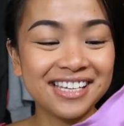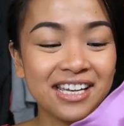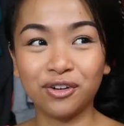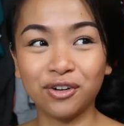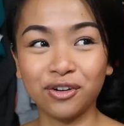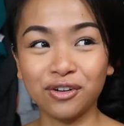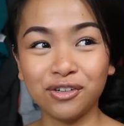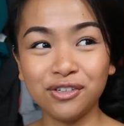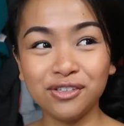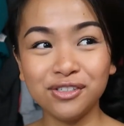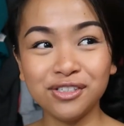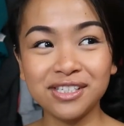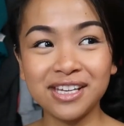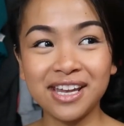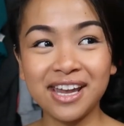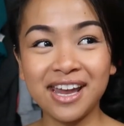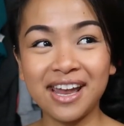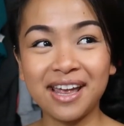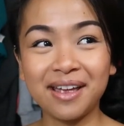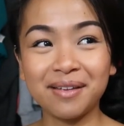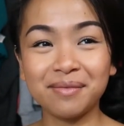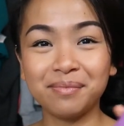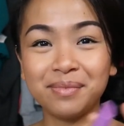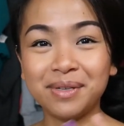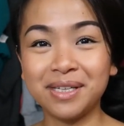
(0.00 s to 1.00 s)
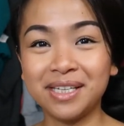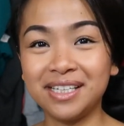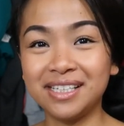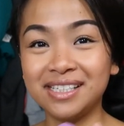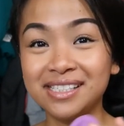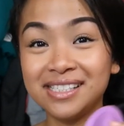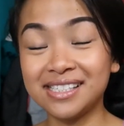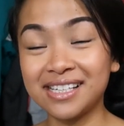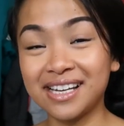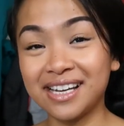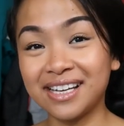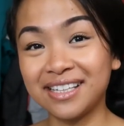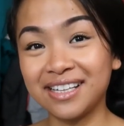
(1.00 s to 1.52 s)
Girls can't pee
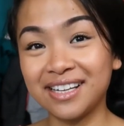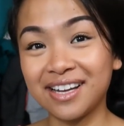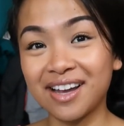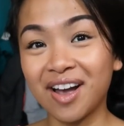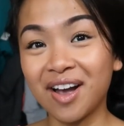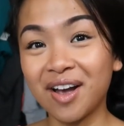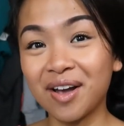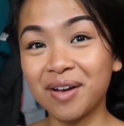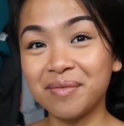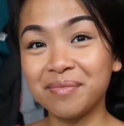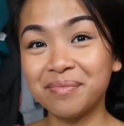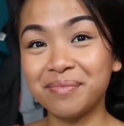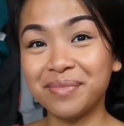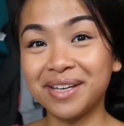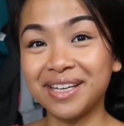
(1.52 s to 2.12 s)
standing up,